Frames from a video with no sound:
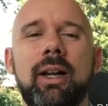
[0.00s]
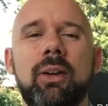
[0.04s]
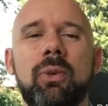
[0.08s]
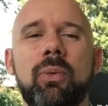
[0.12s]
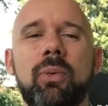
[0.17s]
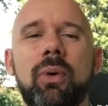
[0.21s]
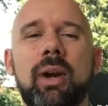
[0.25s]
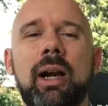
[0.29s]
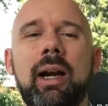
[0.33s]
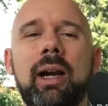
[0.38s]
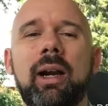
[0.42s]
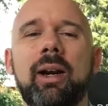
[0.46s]

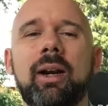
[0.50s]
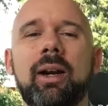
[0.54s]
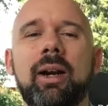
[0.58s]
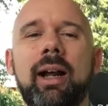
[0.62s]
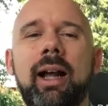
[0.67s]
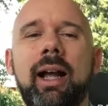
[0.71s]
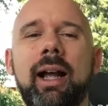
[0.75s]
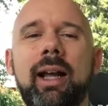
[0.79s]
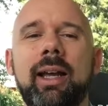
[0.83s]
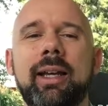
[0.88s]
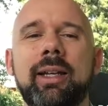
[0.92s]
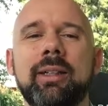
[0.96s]
where
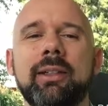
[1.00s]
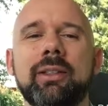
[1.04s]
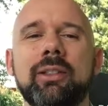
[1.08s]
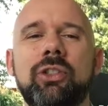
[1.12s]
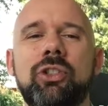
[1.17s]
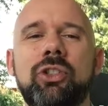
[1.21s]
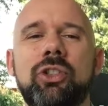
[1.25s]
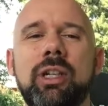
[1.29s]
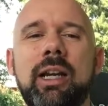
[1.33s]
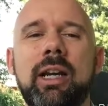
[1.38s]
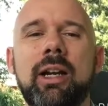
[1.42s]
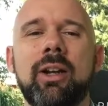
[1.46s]
I
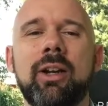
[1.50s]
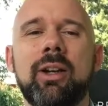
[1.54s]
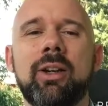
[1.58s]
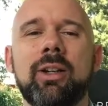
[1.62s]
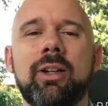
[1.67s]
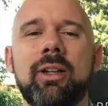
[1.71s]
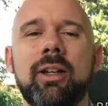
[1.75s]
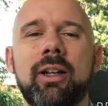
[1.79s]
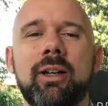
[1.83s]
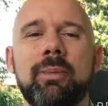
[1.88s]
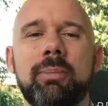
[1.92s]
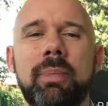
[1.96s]

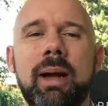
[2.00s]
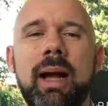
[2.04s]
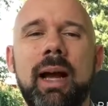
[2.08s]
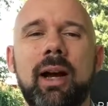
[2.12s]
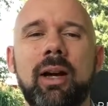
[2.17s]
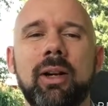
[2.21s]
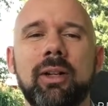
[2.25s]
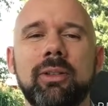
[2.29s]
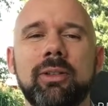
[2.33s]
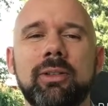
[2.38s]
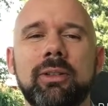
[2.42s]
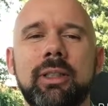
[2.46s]
shared
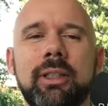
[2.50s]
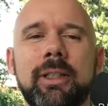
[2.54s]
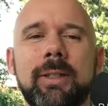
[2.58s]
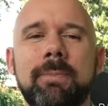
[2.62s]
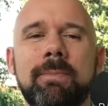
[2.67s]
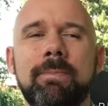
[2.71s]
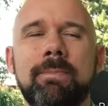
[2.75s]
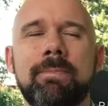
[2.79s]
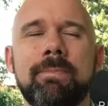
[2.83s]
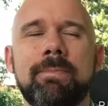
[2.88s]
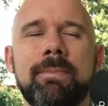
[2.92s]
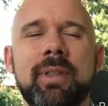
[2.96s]
about
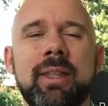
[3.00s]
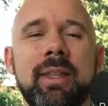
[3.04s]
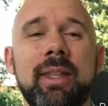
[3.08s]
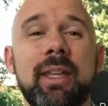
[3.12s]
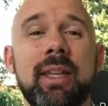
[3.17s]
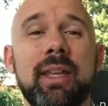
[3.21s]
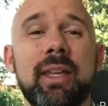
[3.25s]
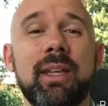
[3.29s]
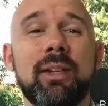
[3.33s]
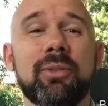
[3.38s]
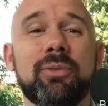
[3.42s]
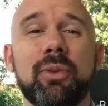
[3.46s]

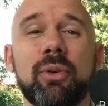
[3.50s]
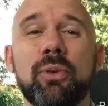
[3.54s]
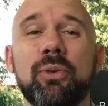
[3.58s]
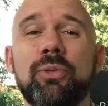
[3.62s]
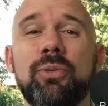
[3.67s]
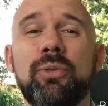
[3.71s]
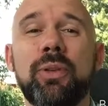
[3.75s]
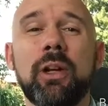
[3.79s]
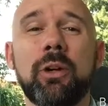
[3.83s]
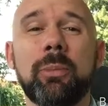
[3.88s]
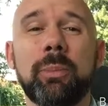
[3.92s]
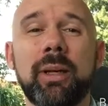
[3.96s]
the
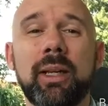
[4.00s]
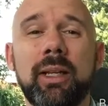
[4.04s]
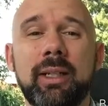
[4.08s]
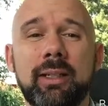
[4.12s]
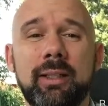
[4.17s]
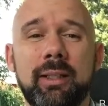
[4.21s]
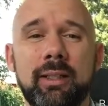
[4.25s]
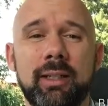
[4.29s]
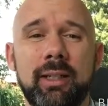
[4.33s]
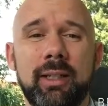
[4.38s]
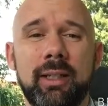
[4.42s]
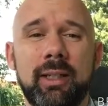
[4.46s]

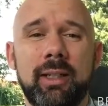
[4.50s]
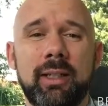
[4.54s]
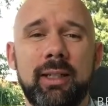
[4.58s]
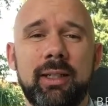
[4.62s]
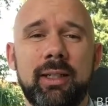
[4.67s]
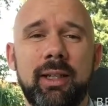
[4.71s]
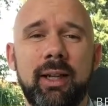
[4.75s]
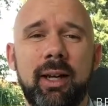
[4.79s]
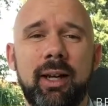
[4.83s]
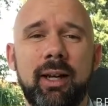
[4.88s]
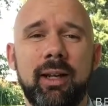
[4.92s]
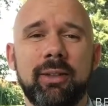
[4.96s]
fulfillment
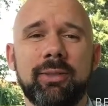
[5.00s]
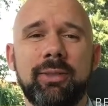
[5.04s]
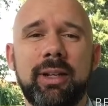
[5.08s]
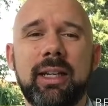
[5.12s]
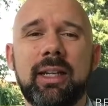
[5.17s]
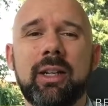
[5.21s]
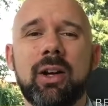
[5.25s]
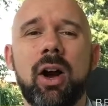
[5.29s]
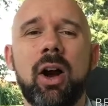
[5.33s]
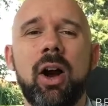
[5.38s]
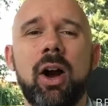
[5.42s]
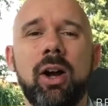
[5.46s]
of
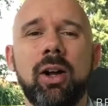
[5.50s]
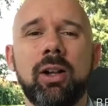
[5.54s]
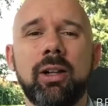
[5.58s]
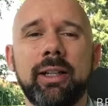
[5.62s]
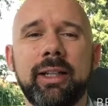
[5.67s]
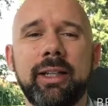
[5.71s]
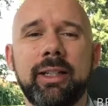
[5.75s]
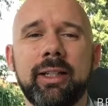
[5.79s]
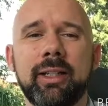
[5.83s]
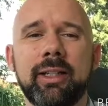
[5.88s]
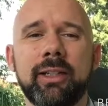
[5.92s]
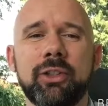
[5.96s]
a
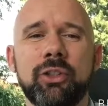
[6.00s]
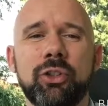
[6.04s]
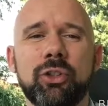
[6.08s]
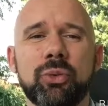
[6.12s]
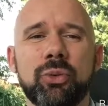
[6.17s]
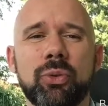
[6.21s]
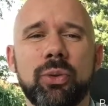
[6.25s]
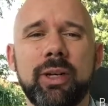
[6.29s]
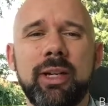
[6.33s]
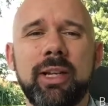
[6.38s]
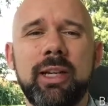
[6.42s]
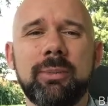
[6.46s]
calling and a
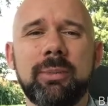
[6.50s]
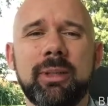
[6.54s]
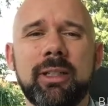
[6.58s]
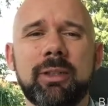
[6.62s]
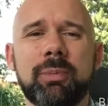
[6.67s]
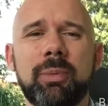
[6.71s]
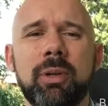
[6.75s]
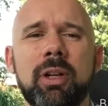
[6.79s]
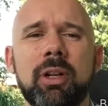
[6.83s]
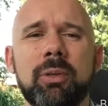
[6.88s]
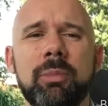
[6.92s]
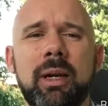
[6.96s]
dream
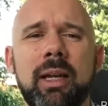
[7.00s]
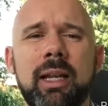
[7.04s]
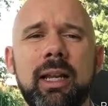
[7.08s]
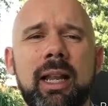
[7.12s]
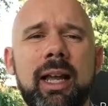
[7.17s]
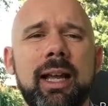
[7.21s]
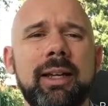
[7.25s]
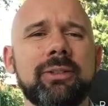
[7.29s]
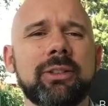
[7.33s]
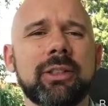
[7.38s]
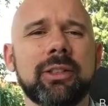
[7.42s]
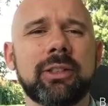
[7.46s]
that's been on my
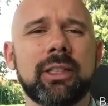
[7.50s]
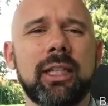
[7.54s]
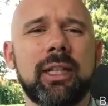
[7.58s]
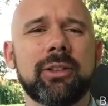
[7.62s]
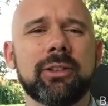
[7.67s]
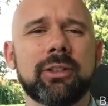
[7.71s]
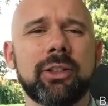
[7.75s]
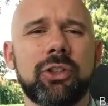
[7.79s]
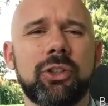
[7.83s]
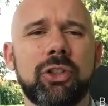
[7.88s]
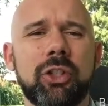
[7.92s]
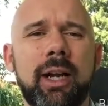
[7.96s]
life since I
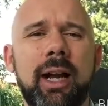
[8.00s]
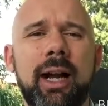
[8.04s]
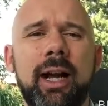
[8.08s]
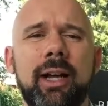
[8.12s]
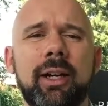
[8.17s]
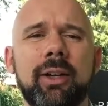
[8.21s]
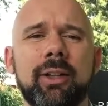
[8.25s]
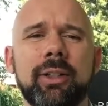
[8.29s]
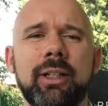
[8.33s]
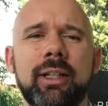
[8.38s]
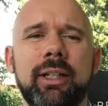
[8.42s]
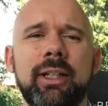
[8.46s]
was a
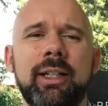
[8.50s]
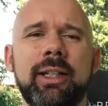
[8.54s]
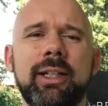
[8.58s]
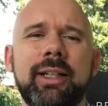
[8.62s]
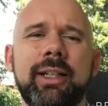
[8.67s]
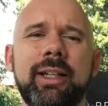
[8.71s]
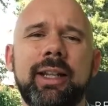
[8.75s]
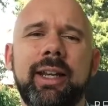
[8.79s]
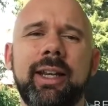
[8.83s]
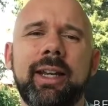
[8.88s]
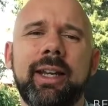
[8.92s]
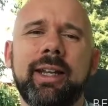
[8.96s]
child.
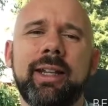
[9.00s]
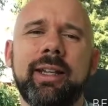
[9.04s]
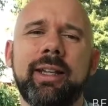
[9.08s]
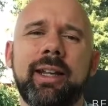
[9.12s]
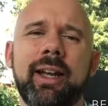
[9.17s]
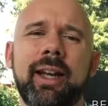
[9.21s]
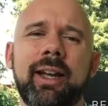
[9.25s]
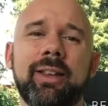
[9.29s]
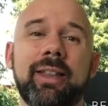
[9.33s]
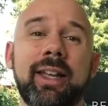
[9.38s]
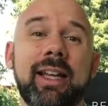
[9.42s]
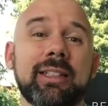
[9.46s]
And
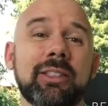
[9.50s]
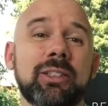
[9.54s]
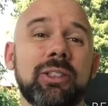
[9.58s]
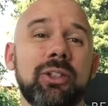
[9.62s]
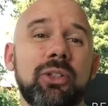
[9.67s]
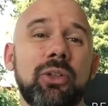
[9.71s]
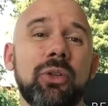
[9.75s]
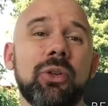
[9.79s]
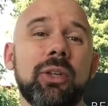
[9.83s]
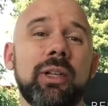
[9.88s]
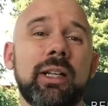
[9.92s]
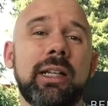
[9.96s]
that's
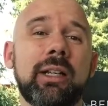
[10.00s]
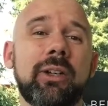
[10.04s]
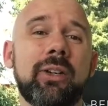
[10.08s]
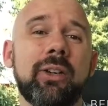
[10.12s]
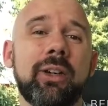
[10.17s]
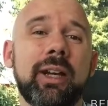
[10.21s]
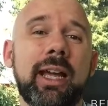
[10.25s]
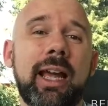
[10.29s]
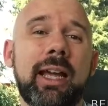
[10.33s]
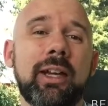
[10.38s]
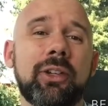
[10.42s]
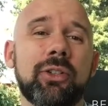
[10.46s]
to do an
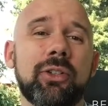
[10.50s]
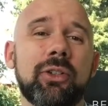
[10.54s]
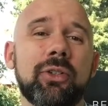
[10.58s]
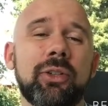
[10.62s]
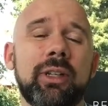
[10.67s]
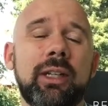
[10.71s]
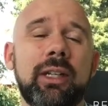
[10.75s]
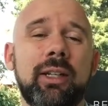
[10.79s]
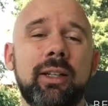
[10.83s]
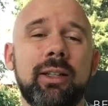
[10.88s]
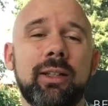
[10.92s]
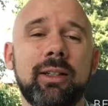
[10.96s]
international
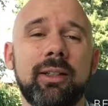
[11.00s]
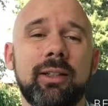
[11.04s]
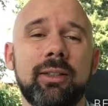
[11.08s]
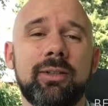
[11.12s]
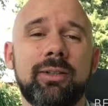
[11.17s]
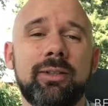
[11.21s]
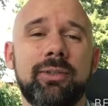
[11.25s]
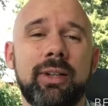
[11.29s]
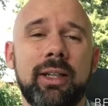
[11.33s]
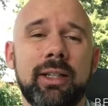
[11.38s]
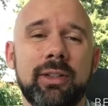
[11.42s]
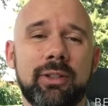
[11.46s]
healing
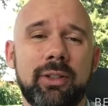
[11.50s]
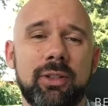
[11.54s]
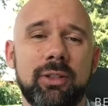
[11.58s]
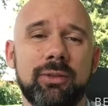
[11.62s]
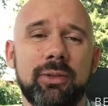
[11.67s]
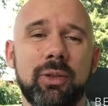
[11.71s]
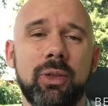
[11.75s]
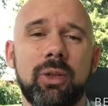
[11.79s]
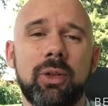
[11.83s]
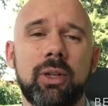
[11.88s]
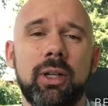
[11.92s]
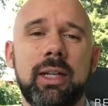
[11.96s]

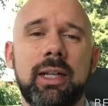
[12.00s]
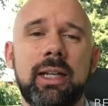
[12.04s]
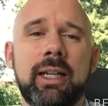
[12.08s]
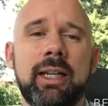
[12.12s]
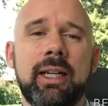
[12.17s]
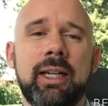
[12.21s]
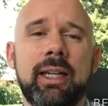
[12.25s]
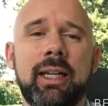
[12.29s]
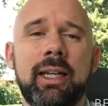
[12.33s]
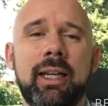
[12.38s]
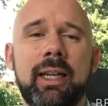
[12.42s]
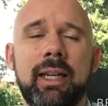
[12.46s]
festival,
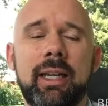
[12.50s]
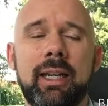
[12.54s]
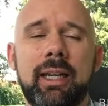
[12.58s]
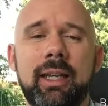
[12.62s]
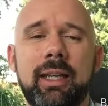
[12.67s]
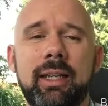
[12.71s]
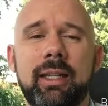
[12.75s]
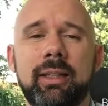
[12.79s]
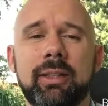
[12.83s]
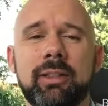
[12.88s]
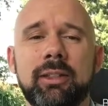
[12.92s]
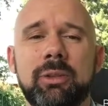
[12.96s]

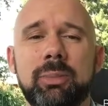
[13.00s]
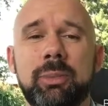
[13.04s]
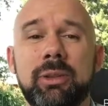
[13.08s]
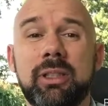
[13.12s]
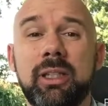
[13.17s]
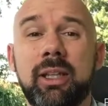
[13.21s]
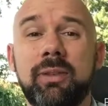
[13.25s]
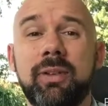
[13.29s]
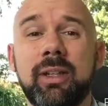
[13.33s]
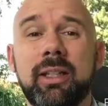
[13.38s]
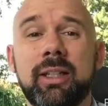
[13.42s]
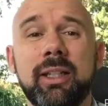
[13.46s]
and
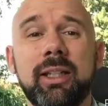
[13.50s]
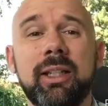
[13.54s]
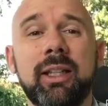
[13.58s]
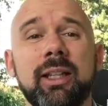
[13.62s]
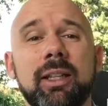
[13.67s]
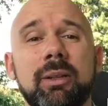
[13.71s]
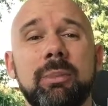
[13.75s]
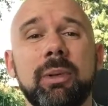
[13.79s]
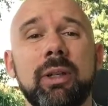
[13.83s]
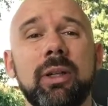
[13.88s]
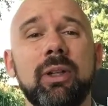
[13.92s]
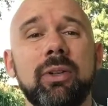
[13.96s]
specifically
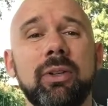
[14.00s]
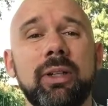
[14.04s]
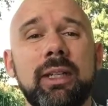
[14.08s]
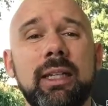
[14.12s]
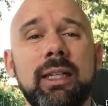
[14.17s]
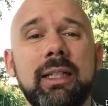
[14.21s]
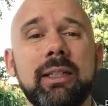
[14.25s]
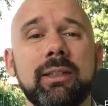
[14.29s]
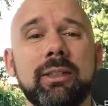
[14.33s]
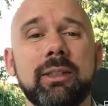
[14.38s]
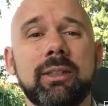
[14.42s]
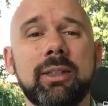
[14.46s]
in the Middle
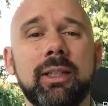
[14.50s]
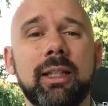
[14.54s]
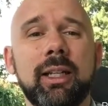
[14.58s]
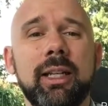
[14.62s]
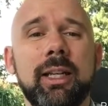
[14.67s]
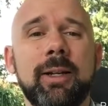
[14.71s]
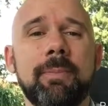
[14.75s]
East.